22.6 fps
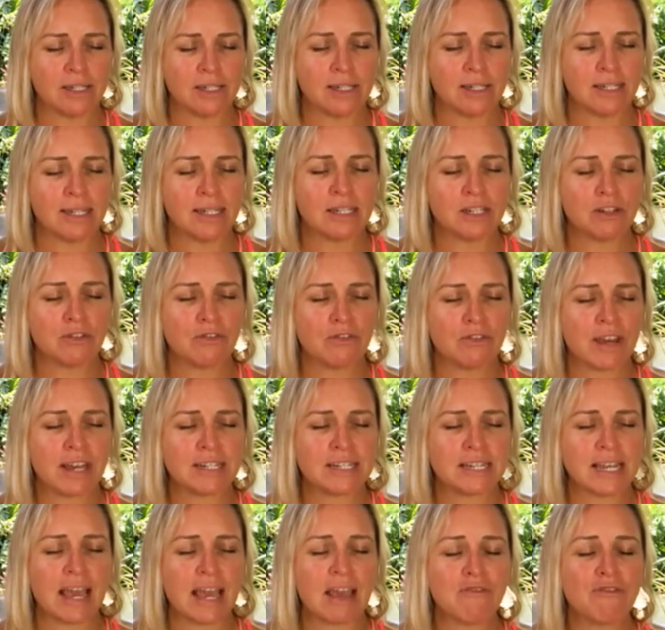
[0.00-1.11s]
and affect
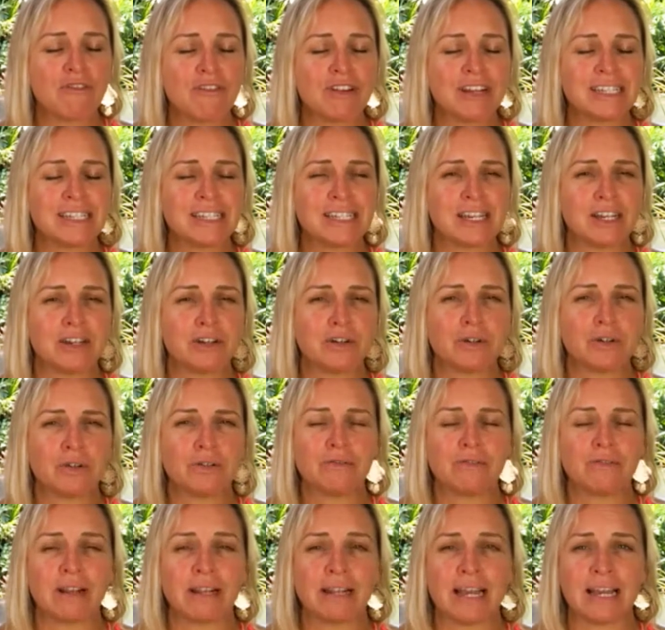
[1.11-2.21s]
every single
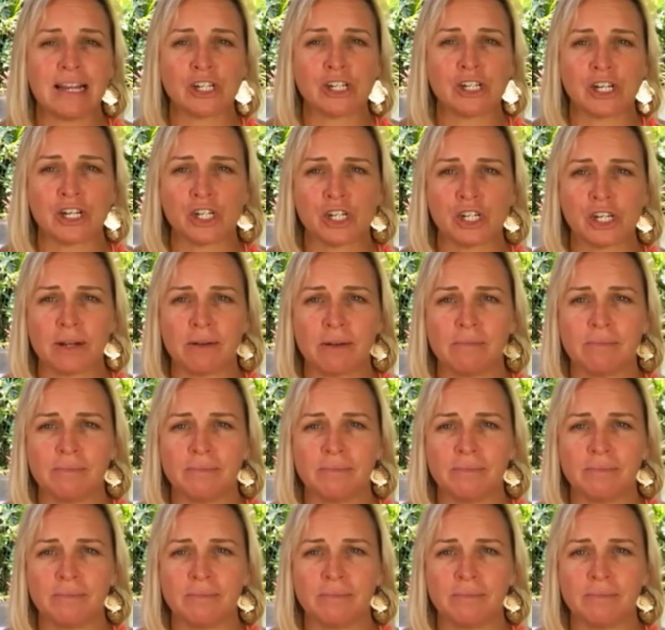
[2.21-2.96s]
relationship.